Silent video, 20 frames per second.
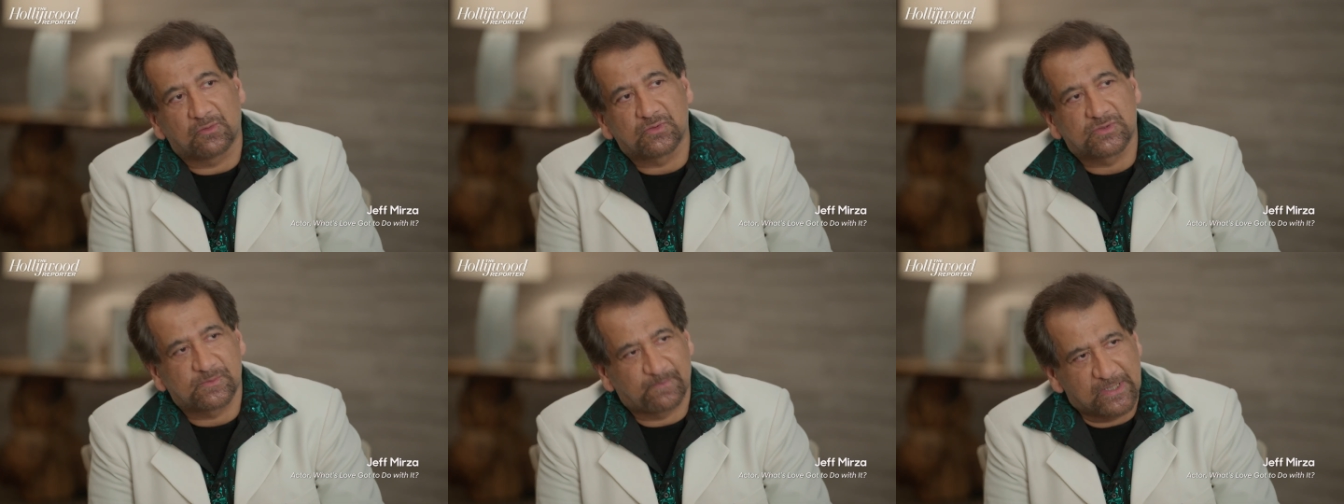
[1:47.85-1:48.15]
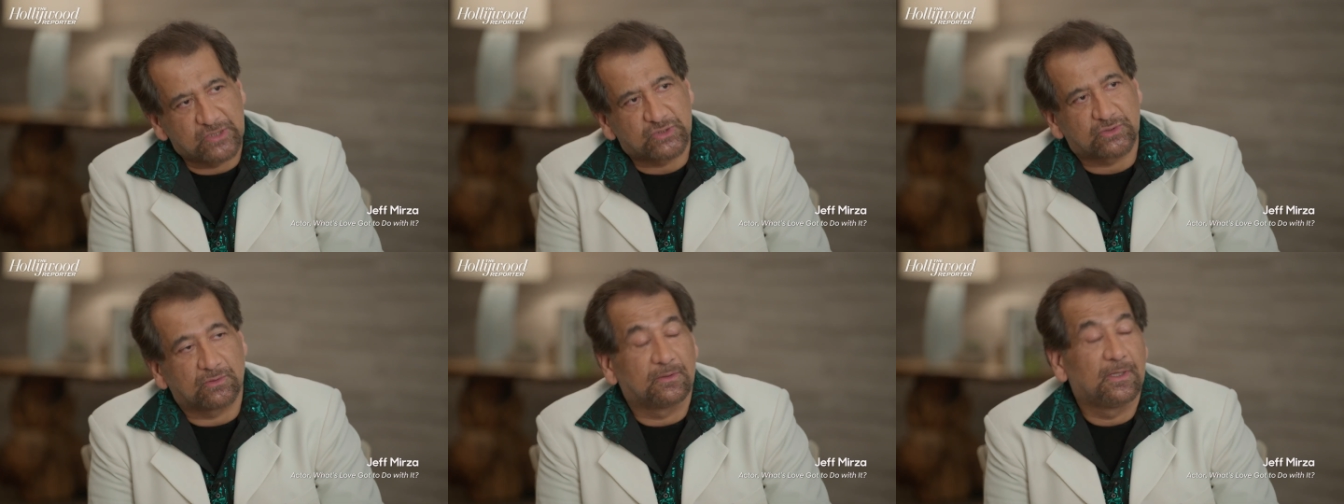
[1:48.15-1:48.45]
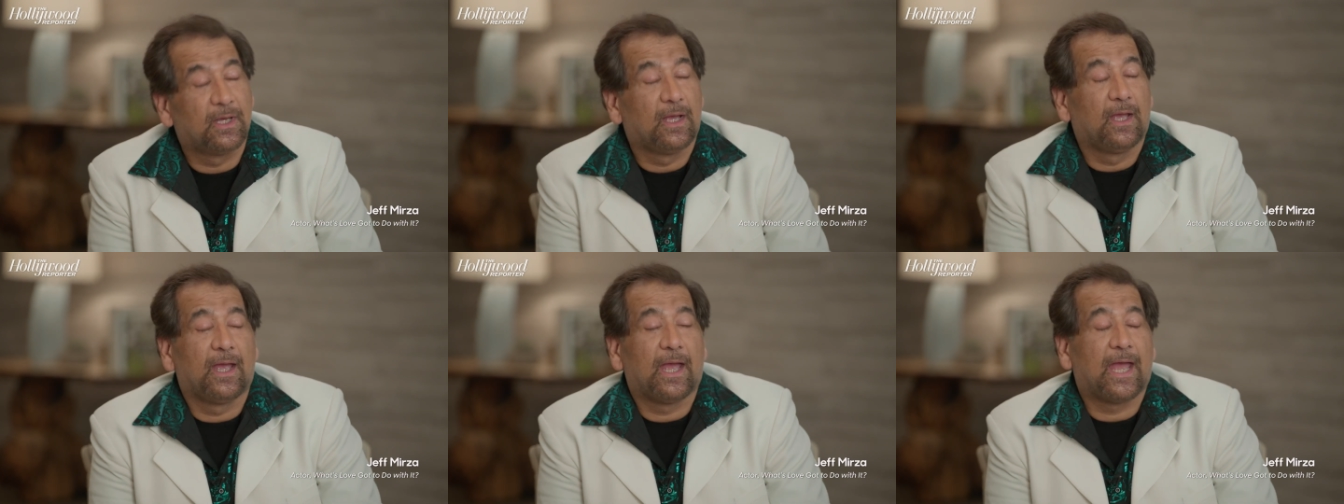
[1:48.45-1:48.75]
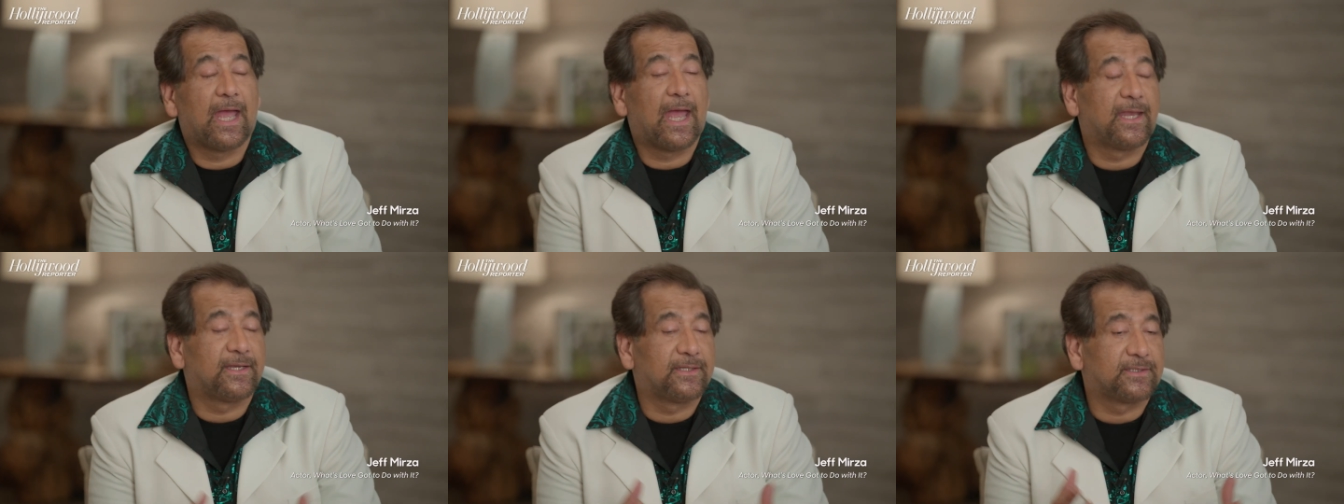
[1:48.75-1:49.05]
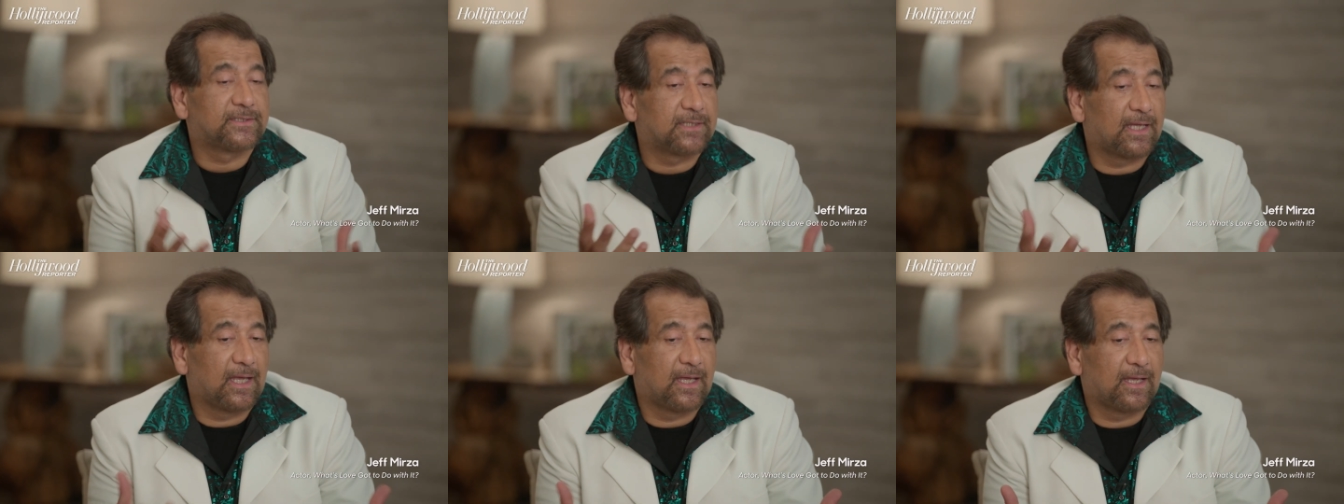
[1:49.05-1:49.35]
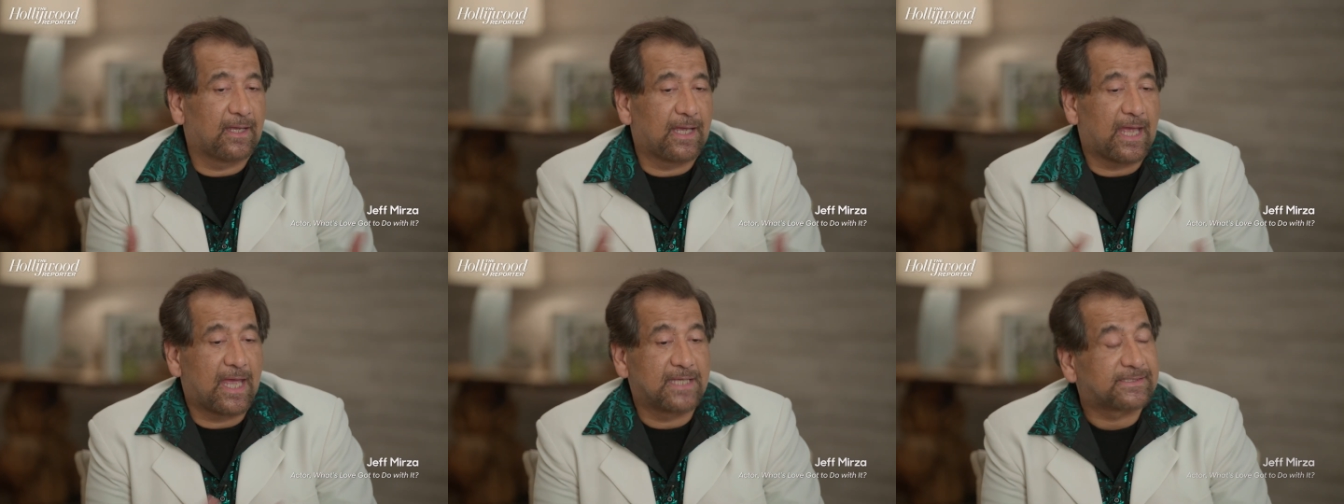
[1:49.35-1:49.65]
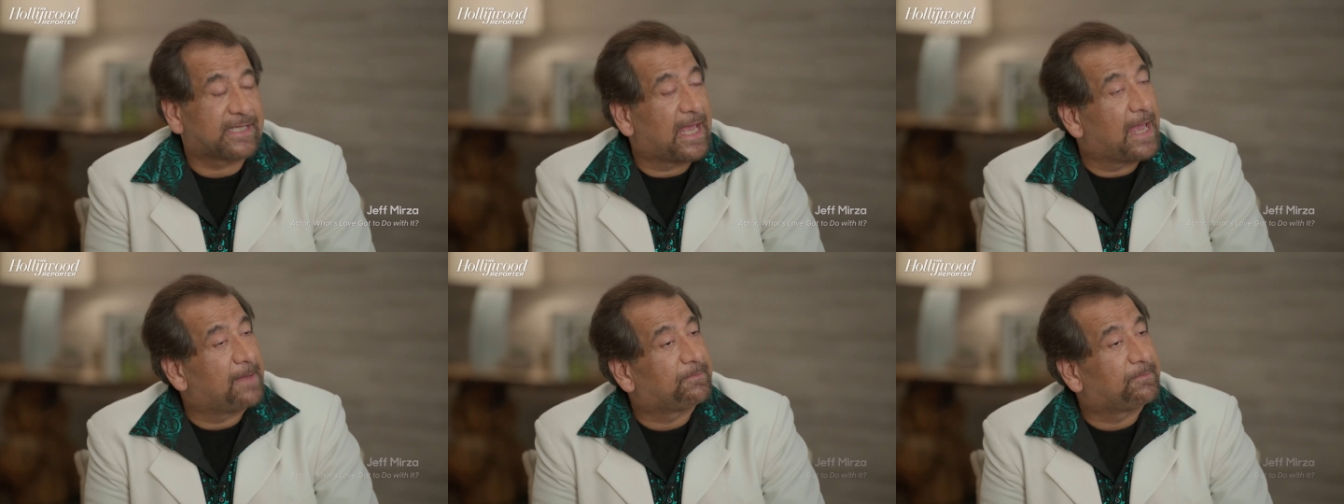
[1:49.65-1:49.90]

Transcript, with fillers: special. And uh, as it